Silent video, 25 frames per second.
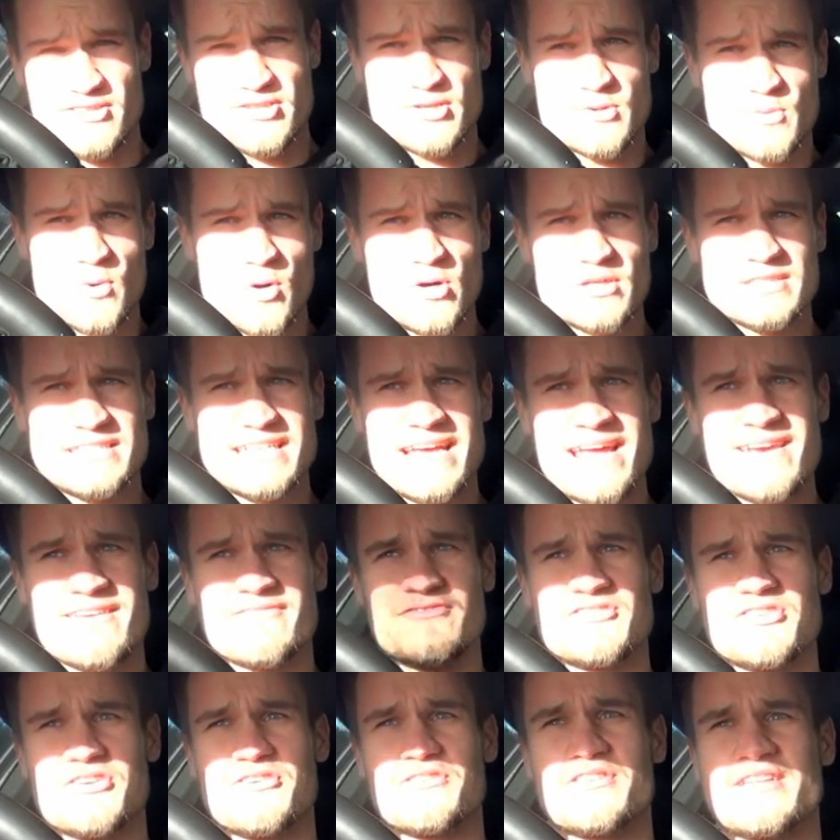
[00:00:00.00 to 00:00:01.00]
Towards the end
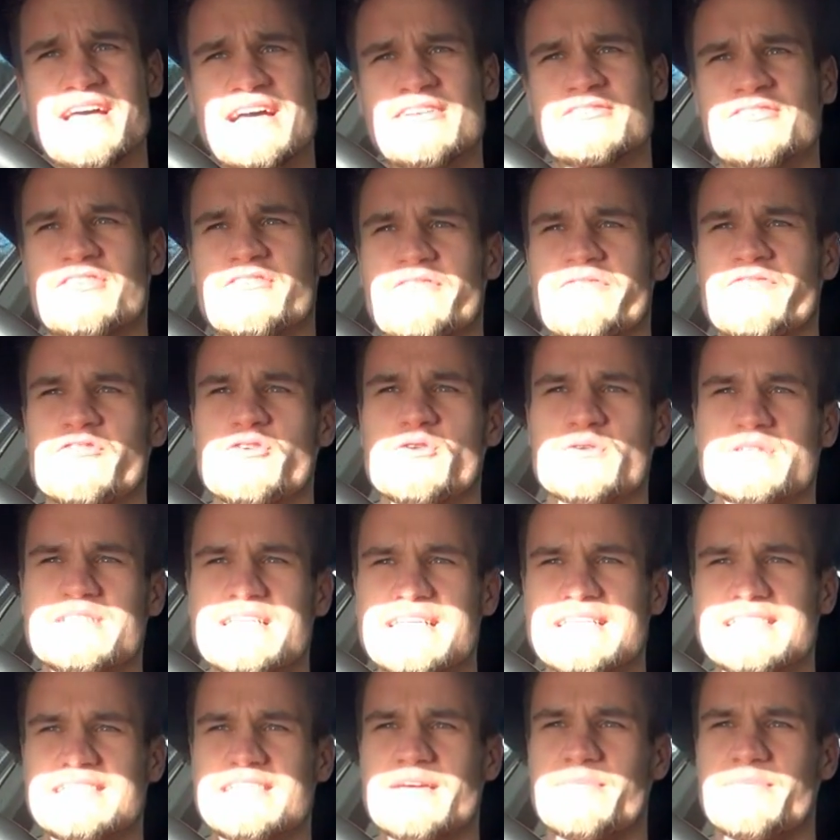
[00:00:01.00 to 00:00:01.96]
of 2014,